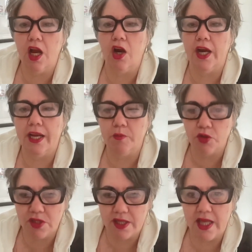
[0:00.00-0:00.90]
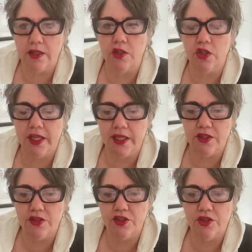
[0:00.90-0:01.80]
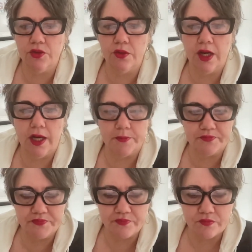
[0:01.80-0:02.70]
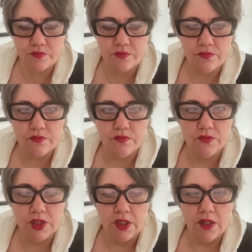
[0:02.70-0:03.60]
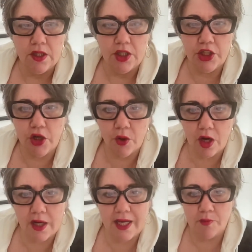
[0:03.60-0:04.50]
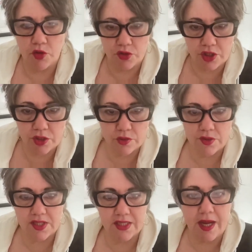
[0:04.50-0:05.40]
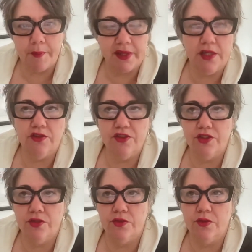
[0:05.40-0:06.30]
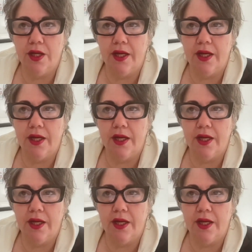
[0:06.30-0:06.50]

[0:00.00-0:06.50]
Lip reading: are able to then look into, are able to step into,